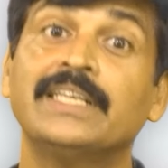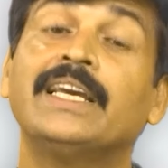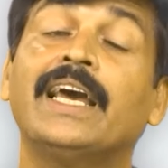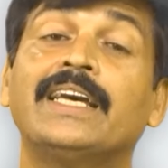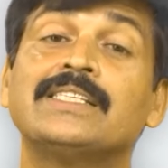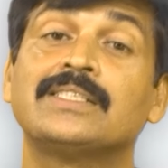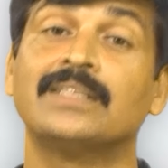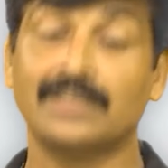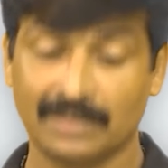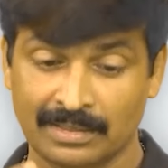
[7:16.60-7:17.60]
Yes,
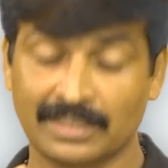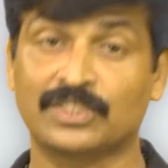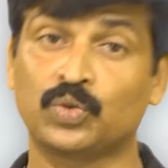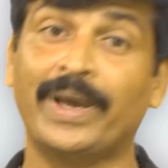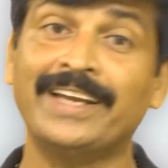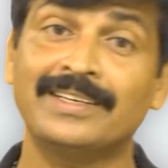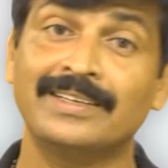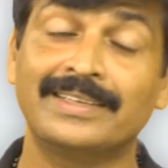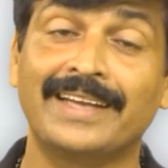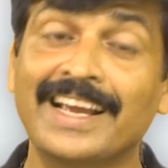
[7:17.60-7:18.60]
the
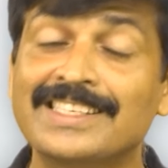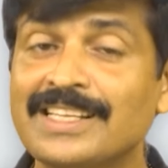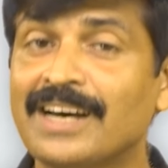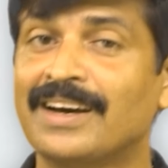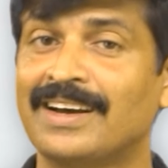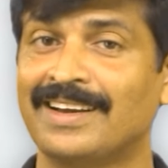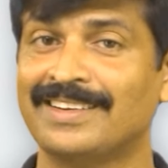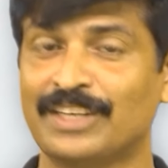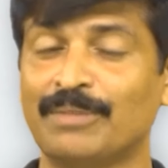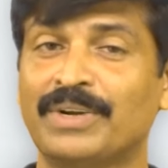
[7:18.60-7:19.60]
sweat takes the
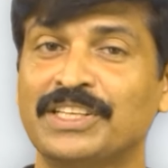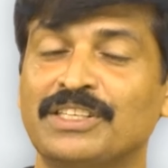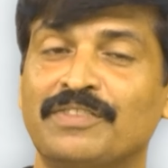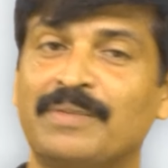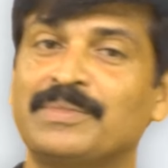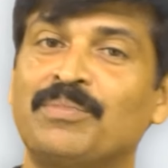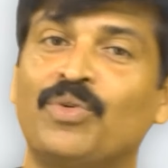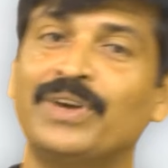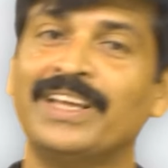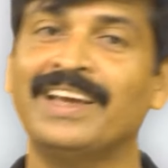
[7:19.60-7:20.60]
temperature from the
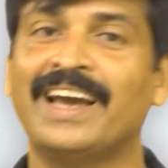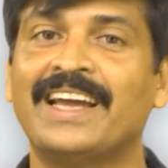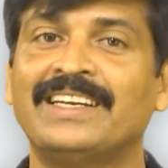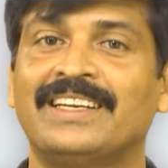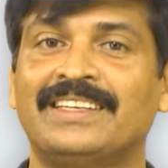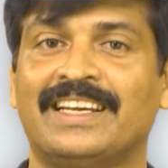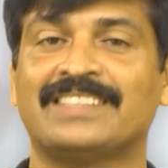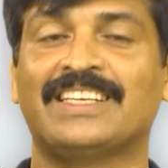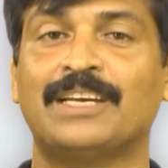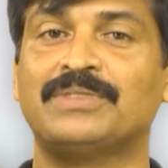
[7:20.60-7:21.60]
body and it
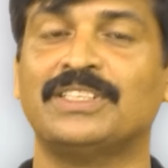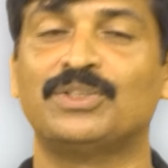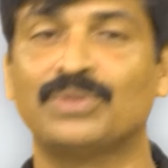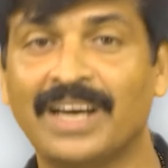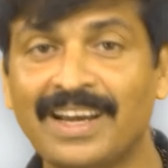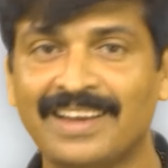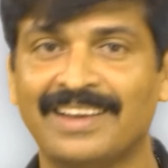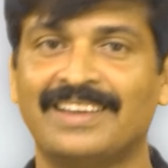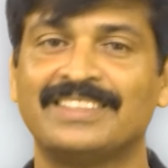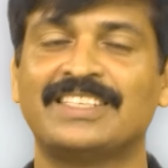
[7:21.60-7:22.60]
escapes into the
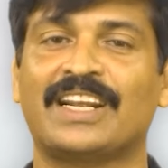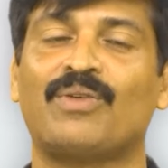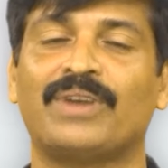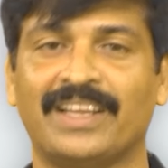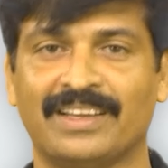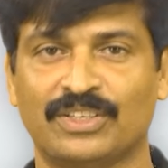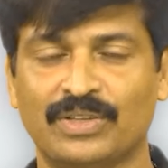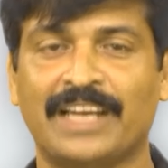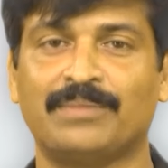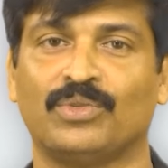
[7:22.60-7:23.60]
surrounding, to
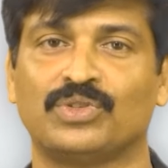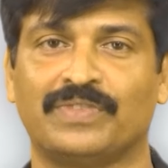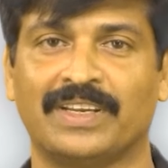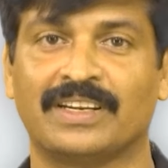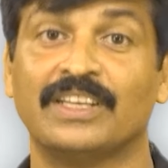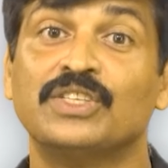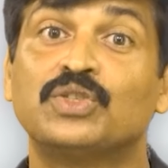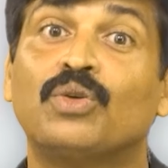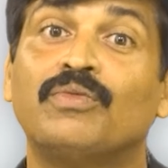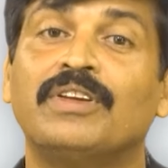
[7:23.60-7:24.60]
the atmosphere.
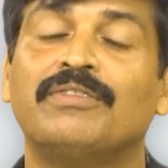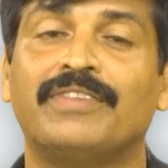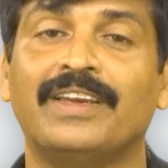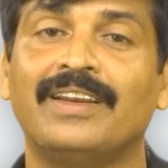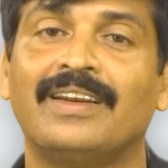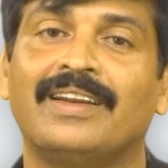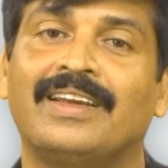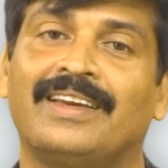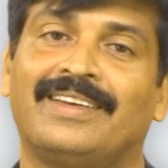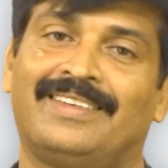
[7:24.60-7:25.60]
So, we feel
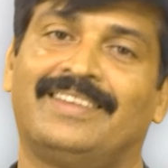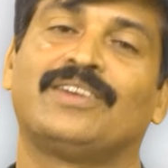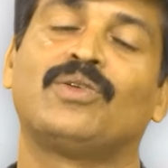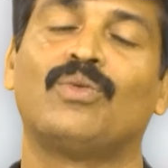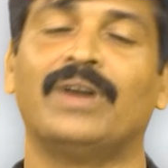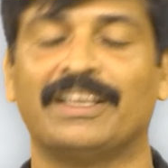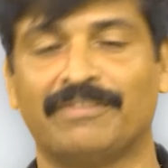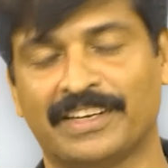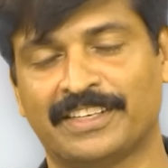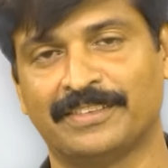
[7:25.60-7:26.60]
cooling
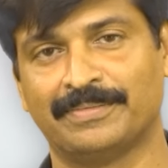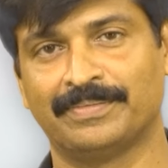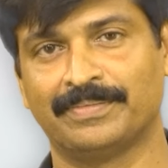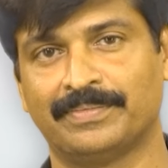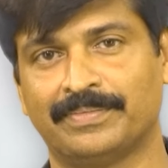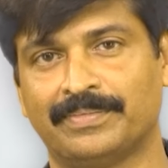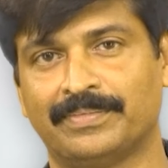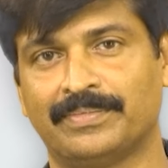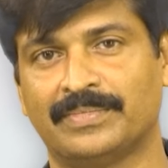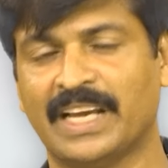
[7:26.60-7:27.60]
effect.
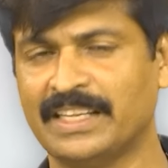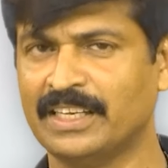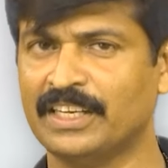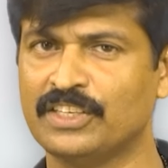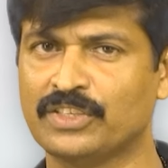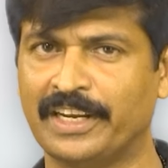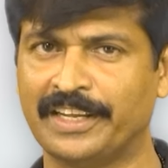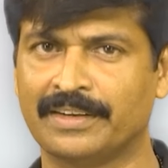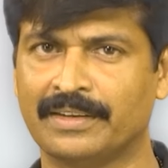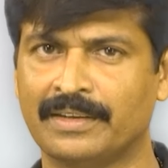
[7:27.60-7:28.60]
I think it is
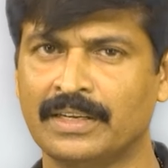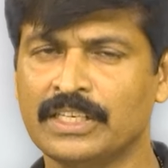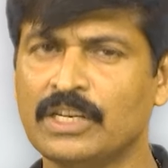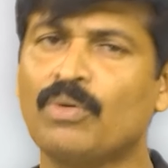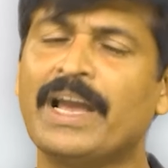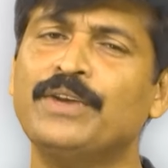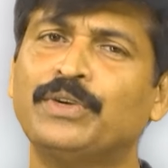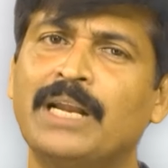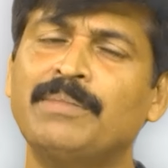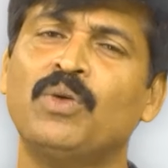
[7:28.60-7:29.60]
clear. Now, can
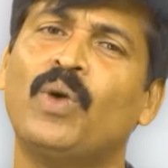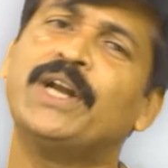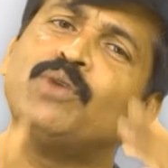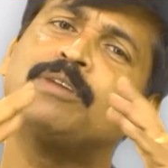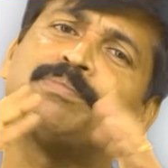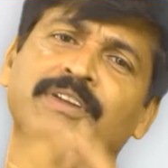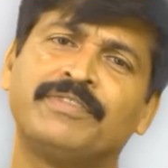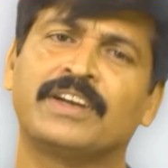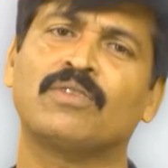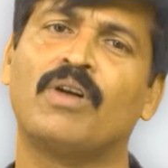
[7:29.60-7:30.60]
you tell me why do we
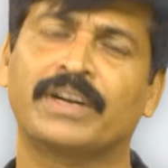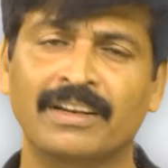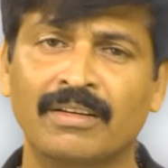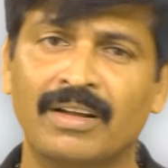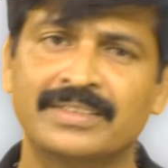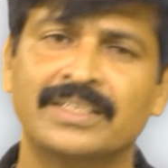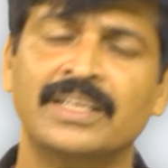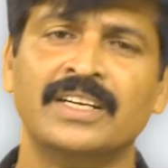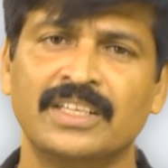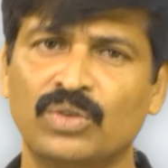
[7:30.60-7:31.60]
prefer cotton cloths
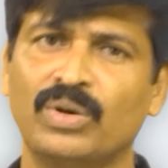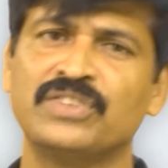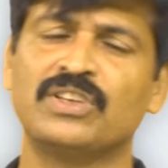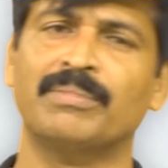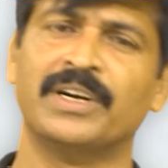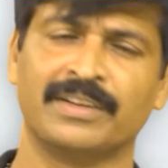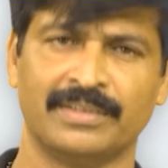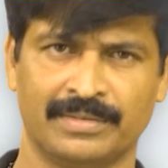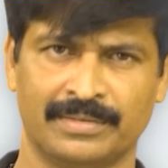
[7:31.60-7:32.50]
during summer?